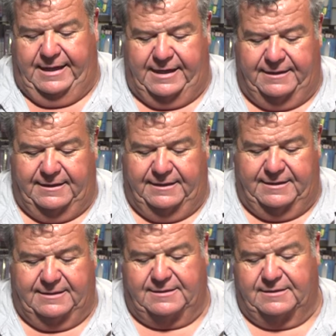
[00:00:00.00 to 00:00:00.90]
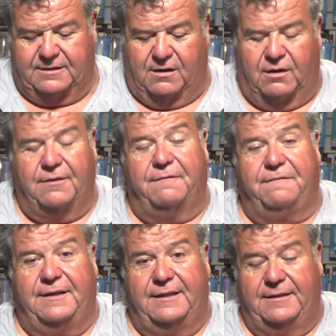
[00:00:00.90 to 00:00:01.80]
And then this is called the
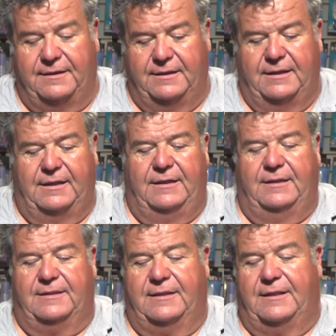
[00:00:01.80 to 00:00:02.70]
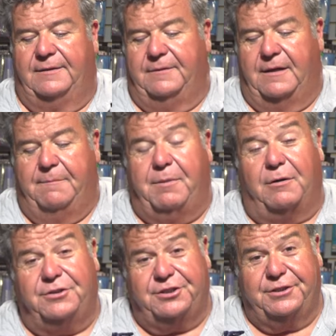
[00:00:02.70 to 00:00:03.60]
Fin. It's a
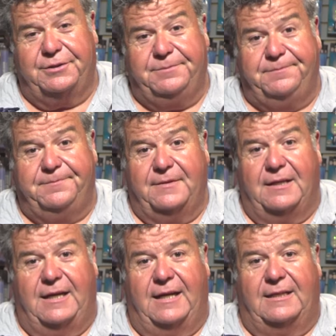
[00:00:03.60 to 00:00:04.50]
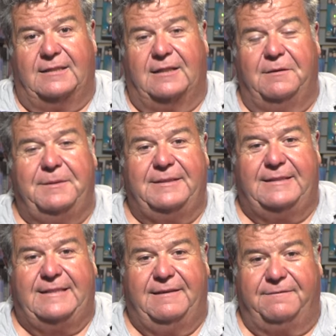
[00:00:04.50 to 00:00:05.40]
boat shoe, and it's a little bit
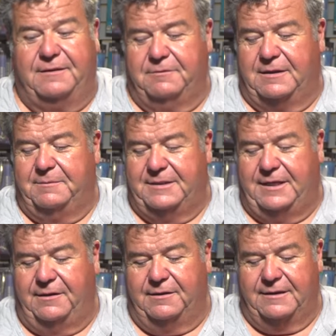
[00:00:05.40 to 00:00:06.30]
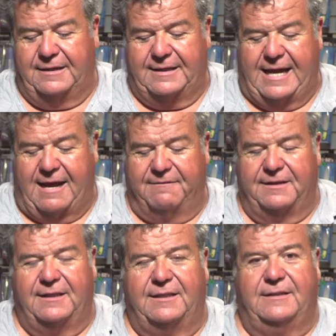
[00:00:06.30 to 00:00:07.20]
different with the material that they have
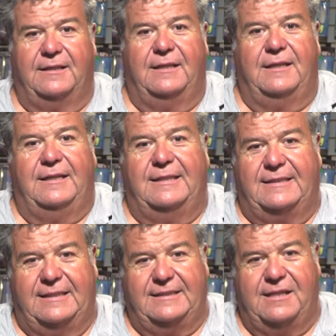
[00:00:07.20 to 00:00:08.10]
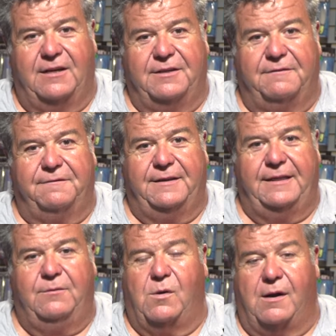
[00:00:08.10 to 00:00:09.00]
in it. It's easy on your
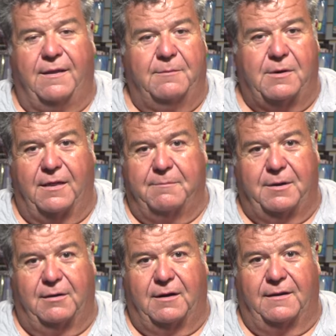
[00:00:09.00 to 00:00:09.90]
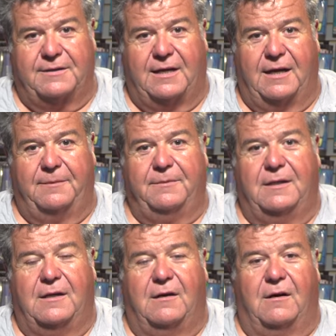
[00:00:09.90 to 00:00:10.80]
feet, wear them on the boat all the time,
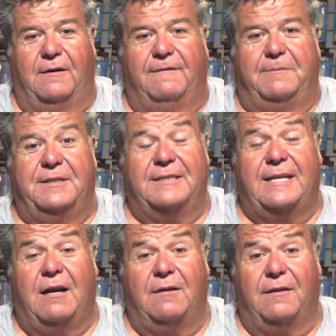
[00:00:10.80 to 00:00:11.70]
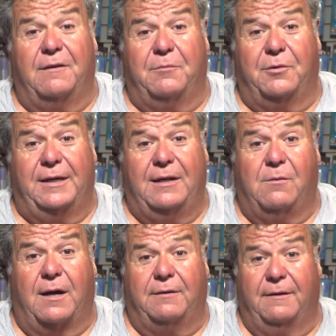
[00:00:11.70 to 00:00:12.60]
or if I'm just down on the marina,
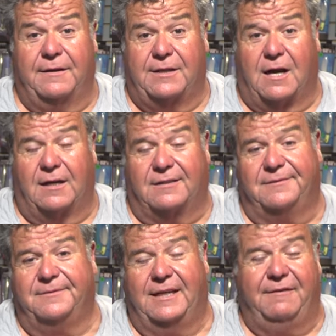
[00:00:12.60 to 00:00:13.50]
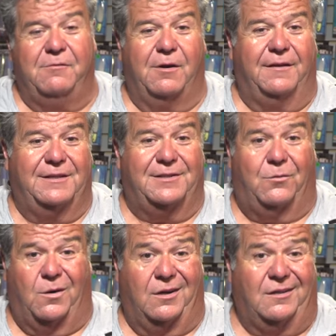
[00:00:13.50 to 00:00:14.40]
walking around the docks, even wear these to
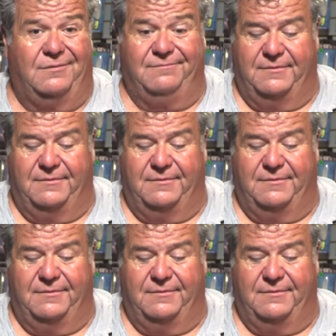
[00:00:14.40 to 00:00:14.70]
work.